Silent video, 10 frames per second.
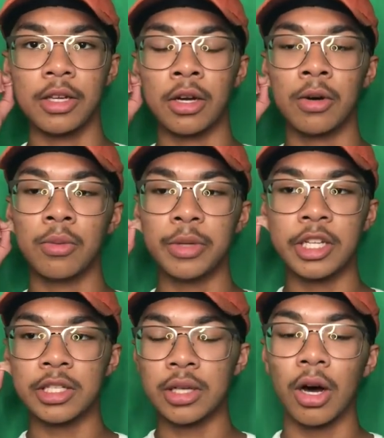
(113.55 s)
You know, we
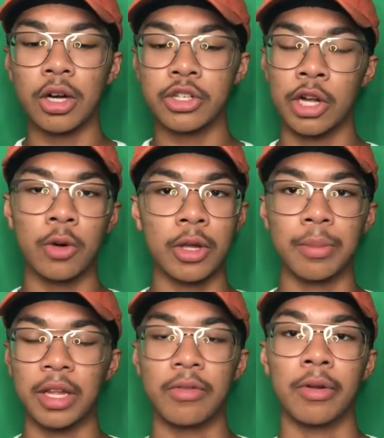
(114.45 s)
just talk, joke, and
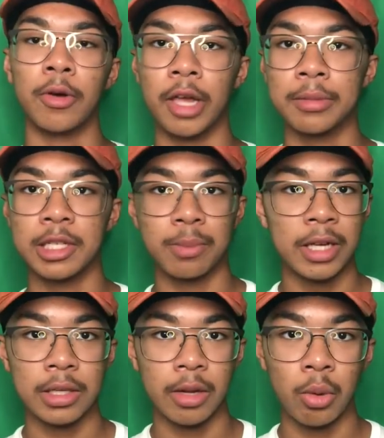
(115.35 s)
play video games. That's
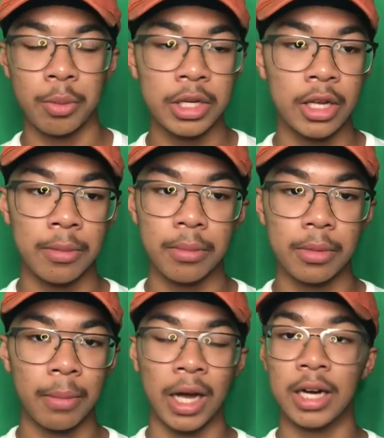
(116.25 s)
basically what we did,
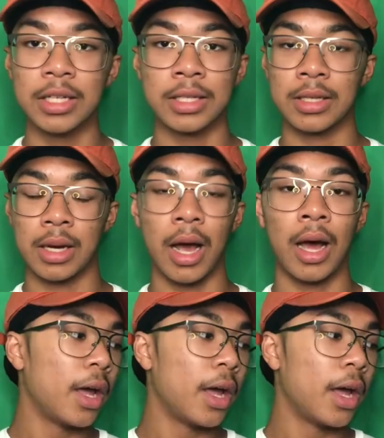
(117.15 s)
my cousins and I.